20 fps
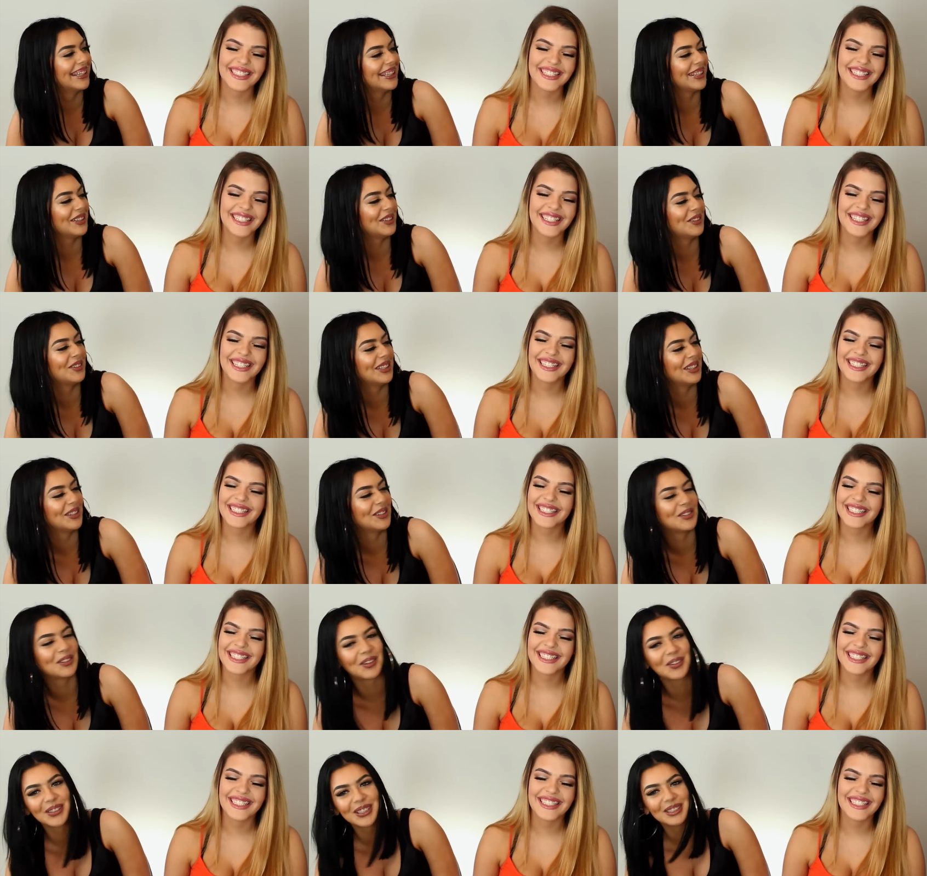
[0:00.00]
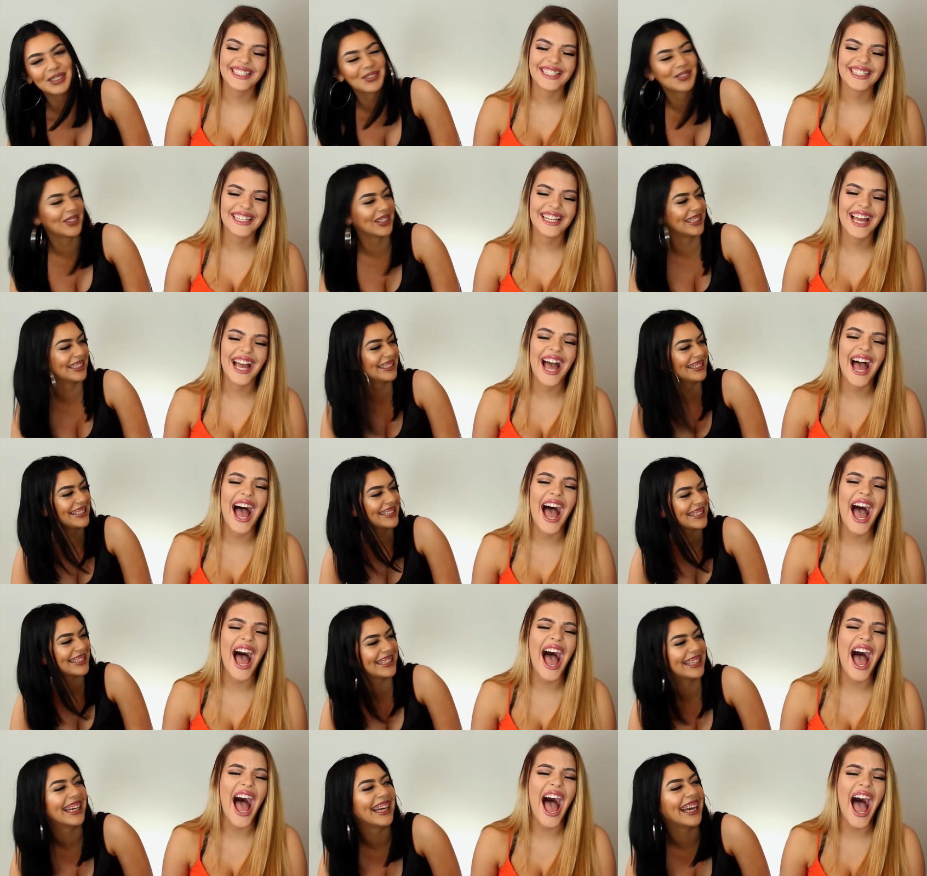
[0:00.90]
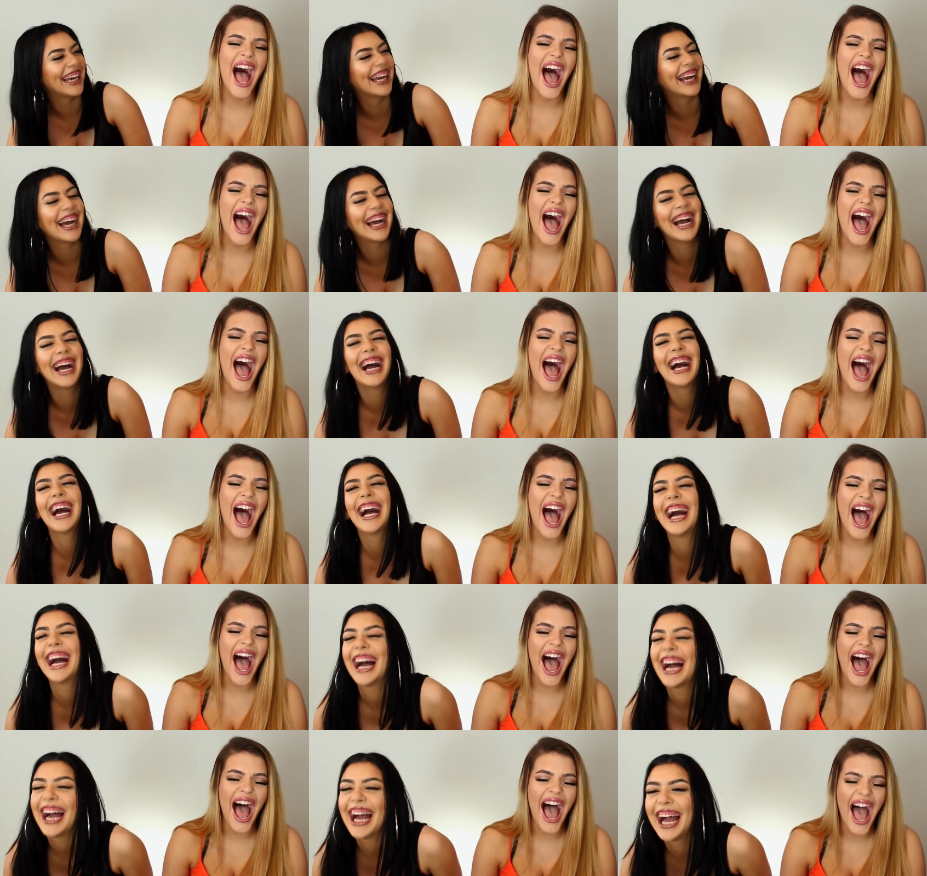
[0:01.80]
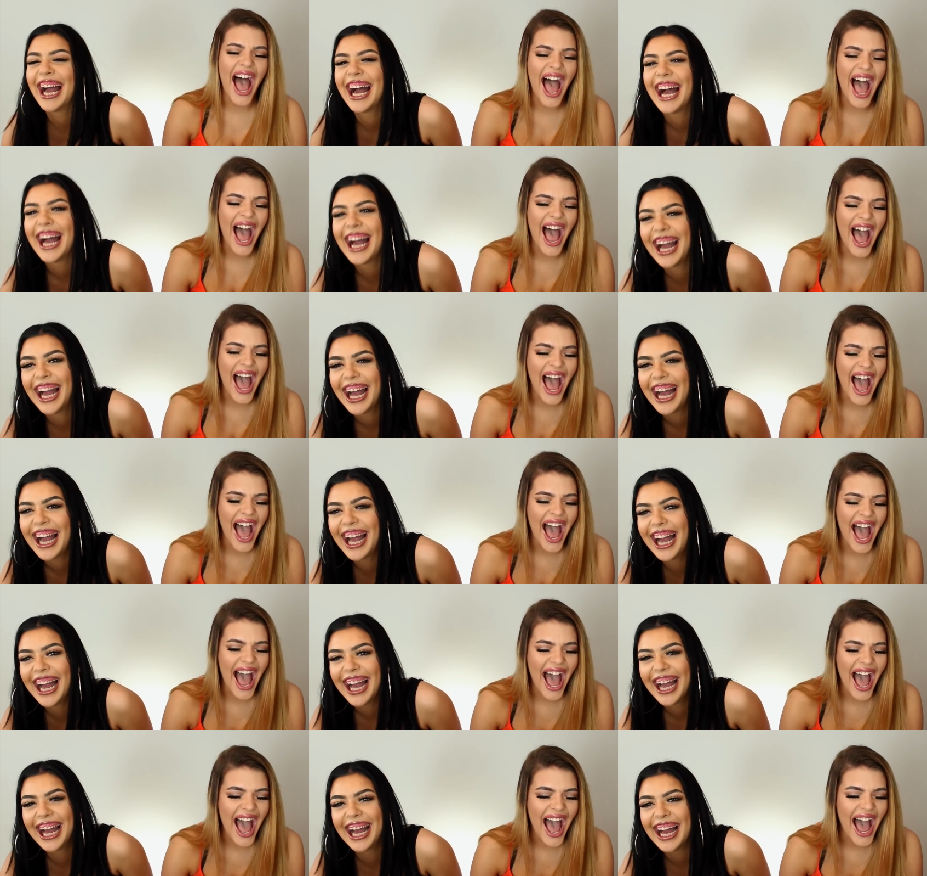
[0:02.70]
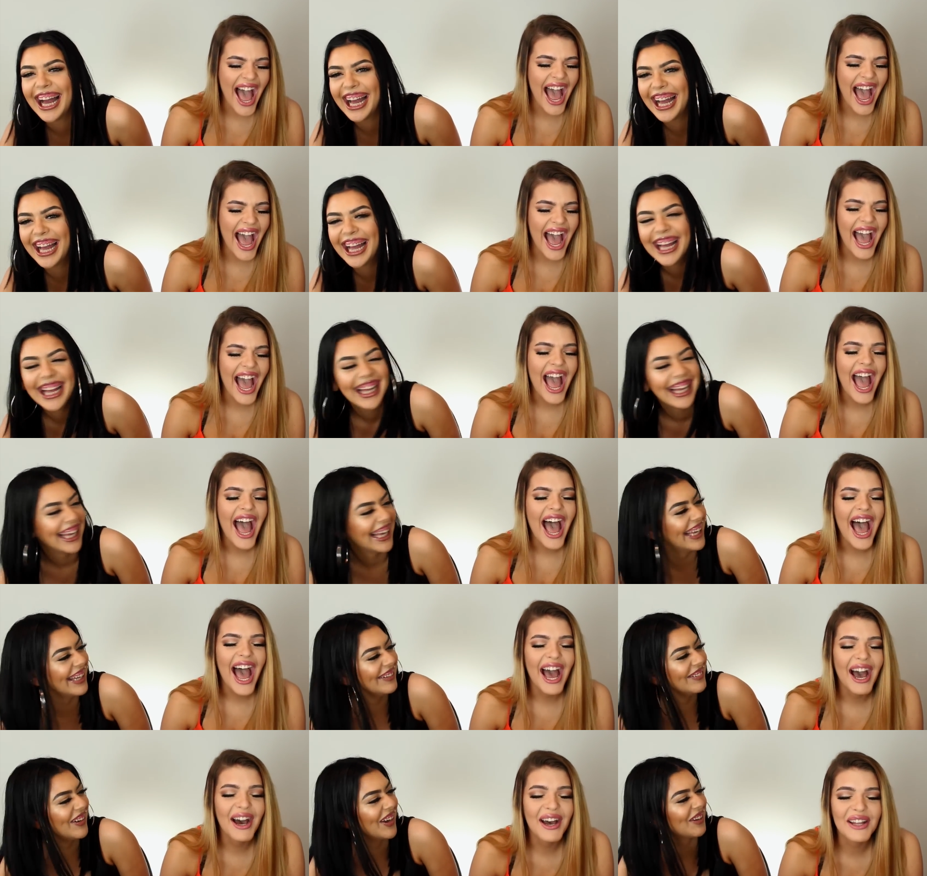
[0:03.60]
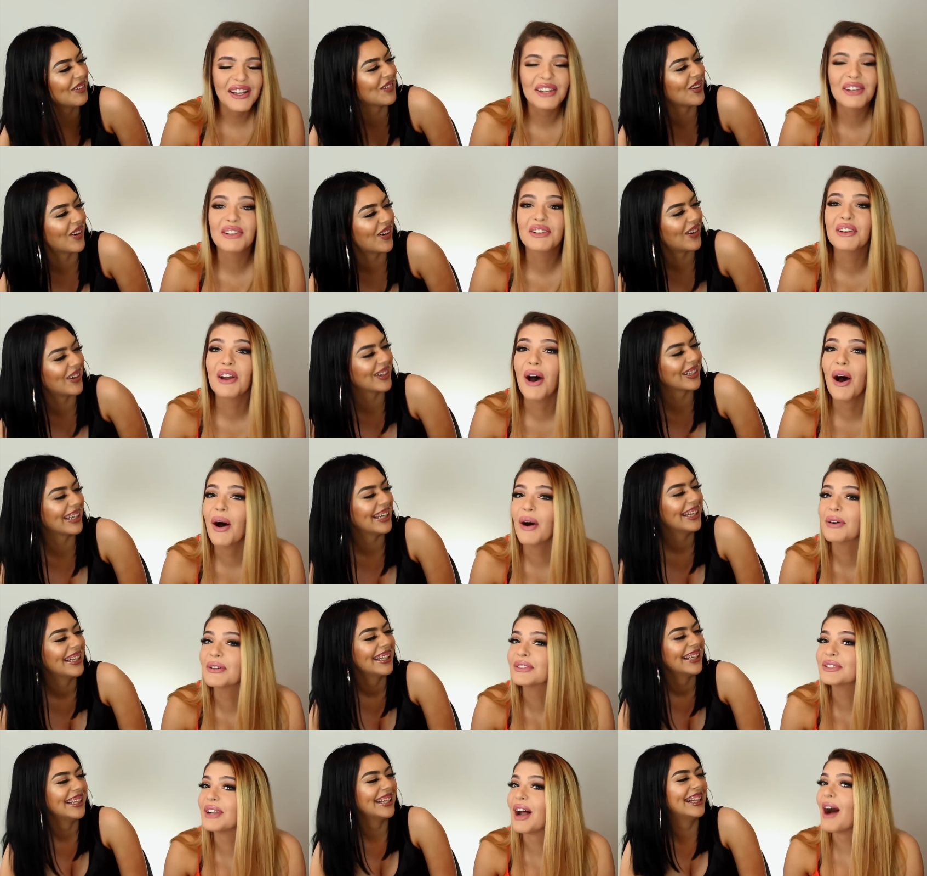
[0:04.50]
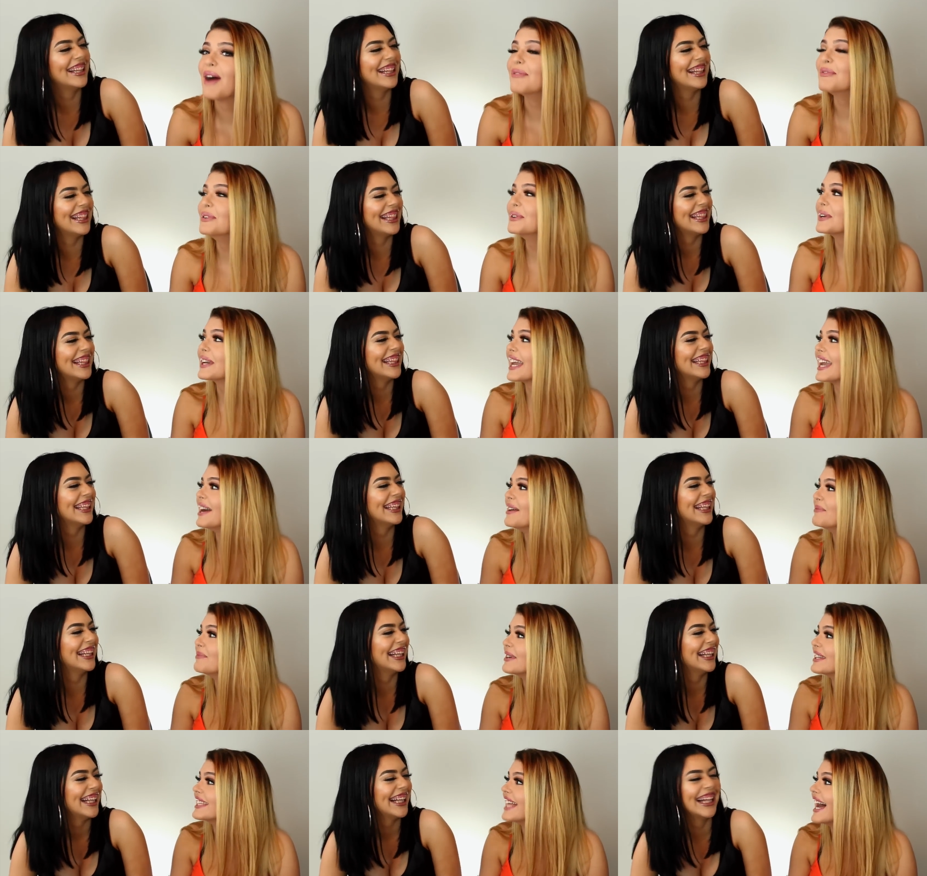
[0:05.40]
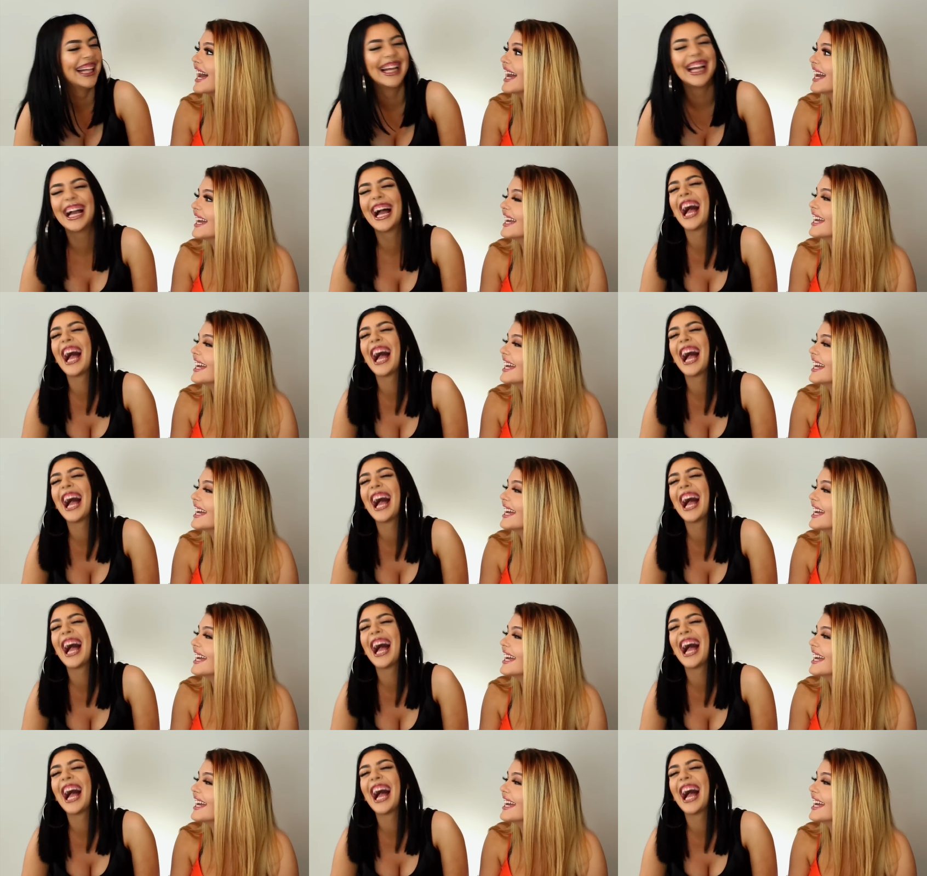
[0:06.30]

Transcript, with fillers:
Speaker 1: You and the Dolan twins. Am I wrong?
Speaker 2: No, not, you can't put that